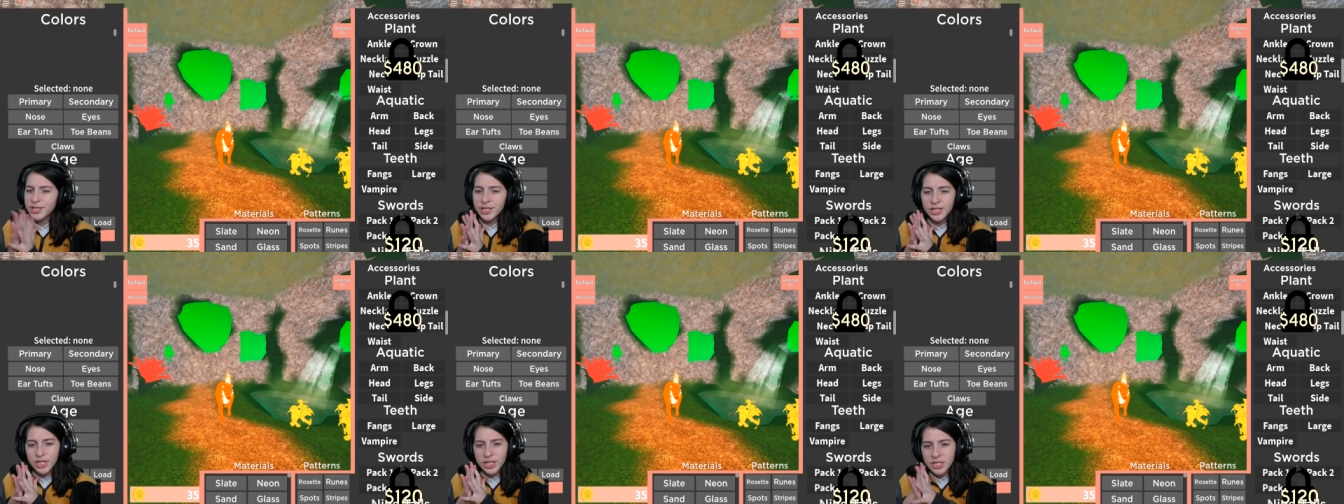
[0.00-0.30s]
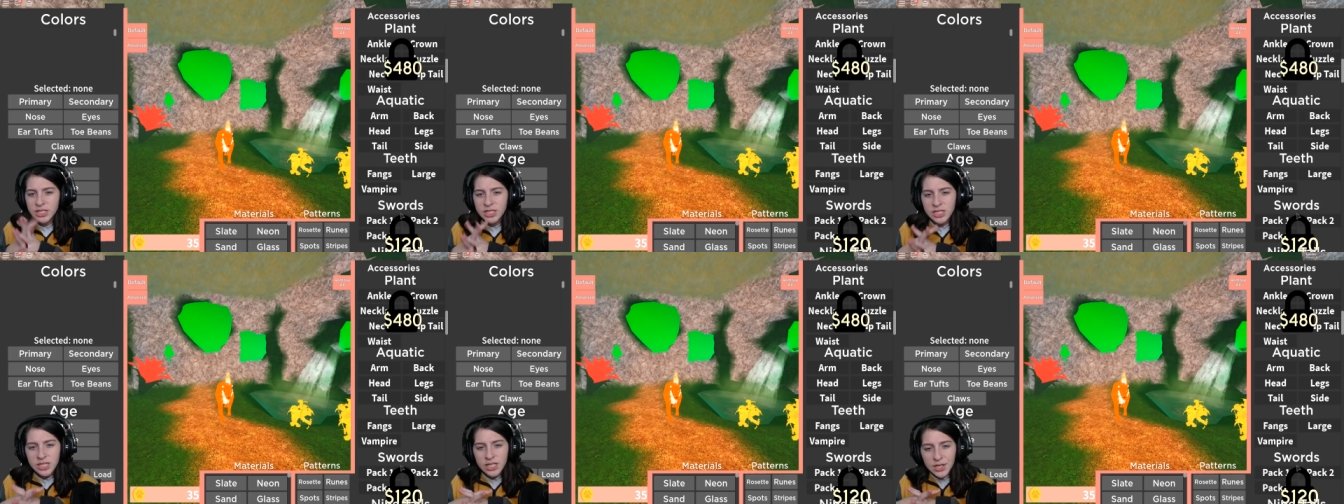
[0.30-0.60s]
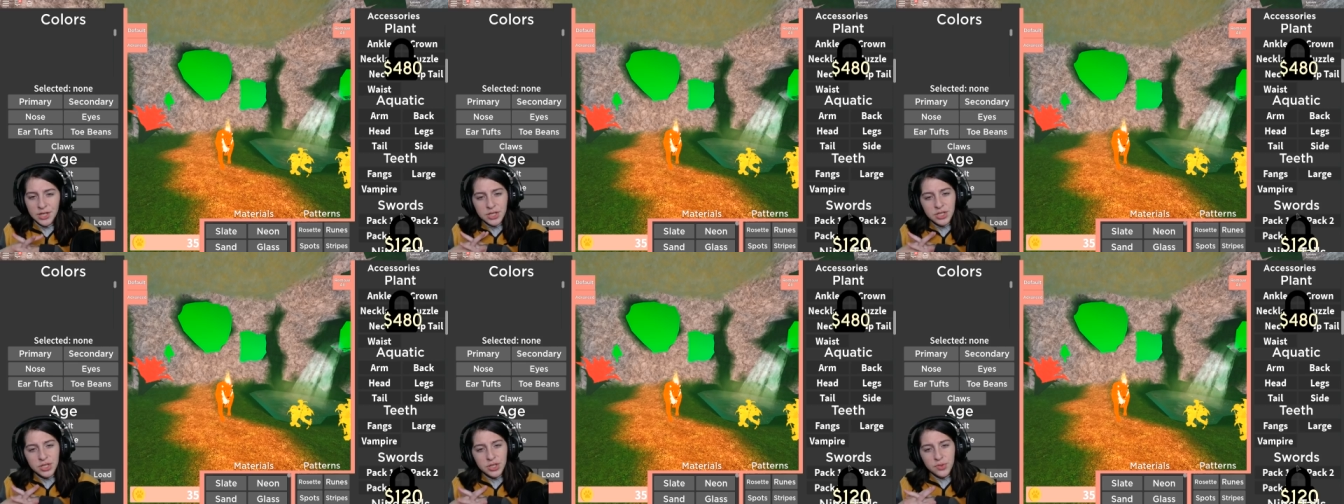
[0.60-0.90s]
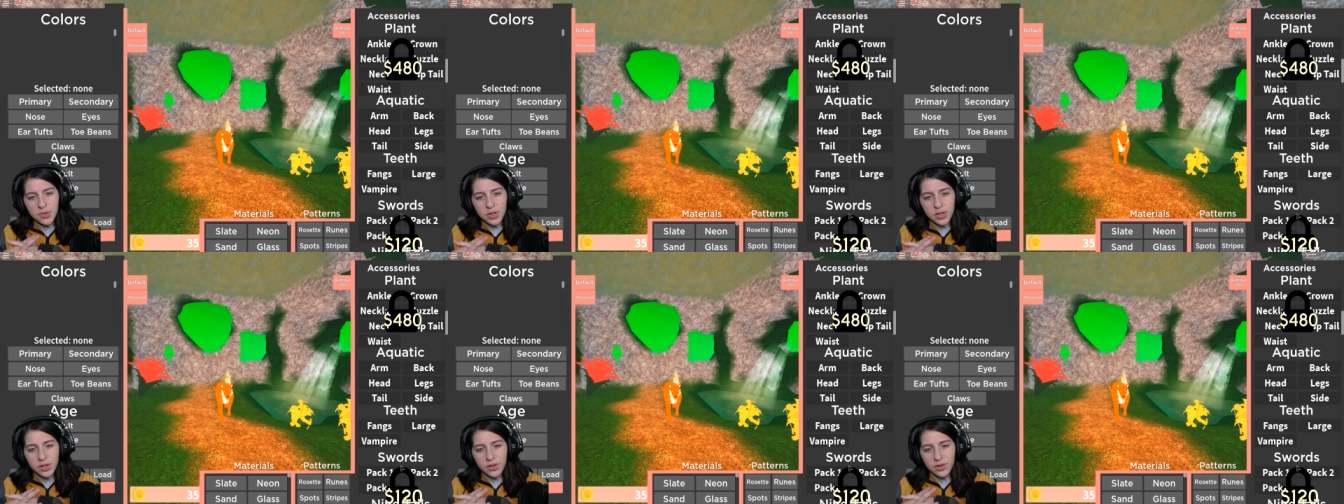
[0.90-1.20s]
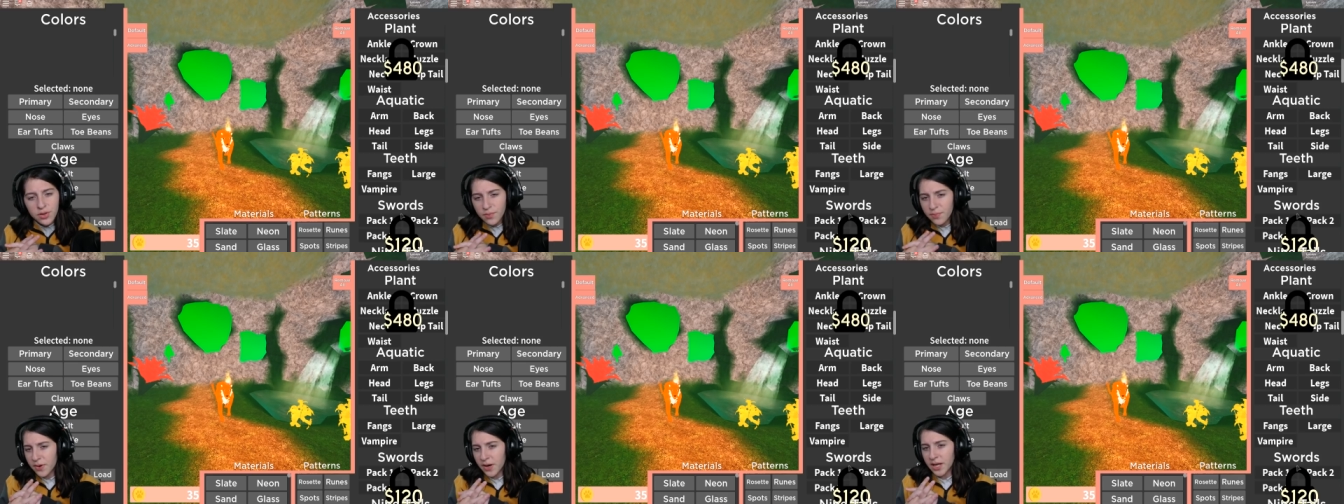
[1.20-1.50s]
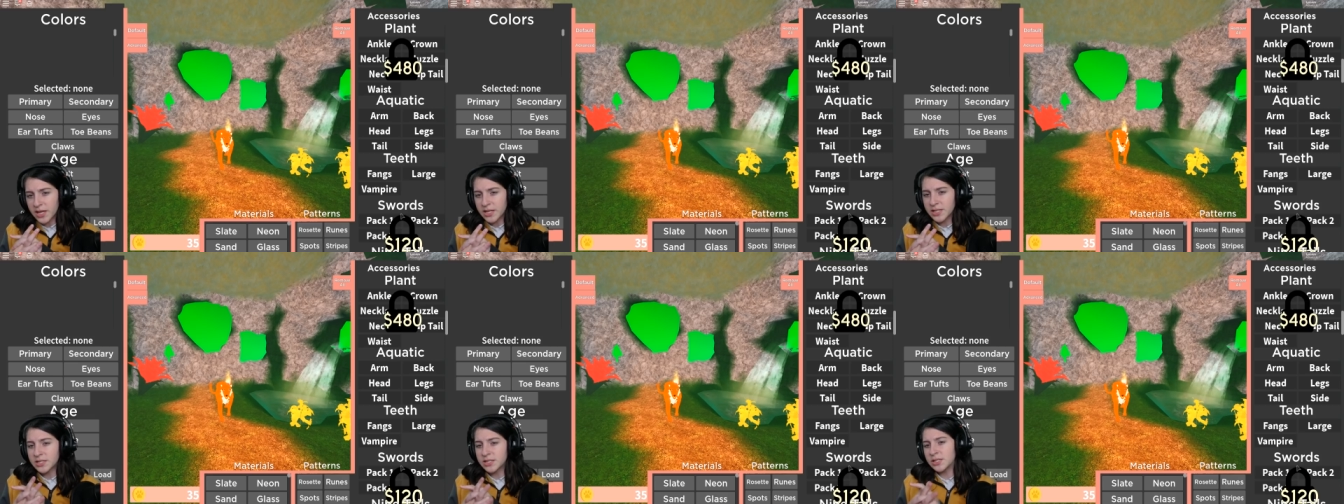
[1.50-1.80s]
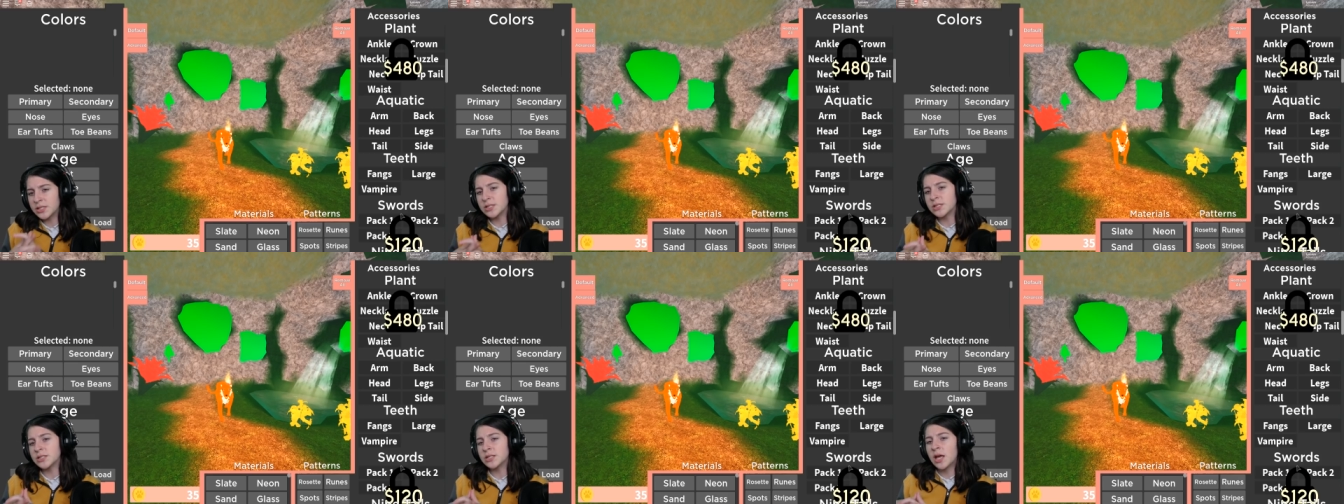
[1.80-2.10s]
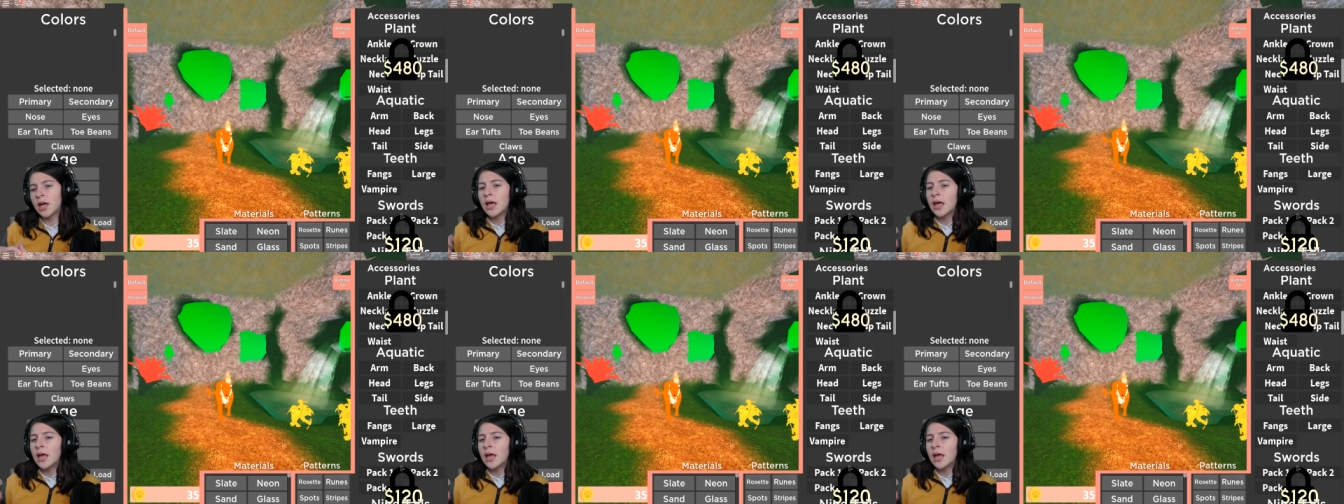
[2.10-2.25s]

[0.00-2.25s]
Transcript: just in case you want to know the prices.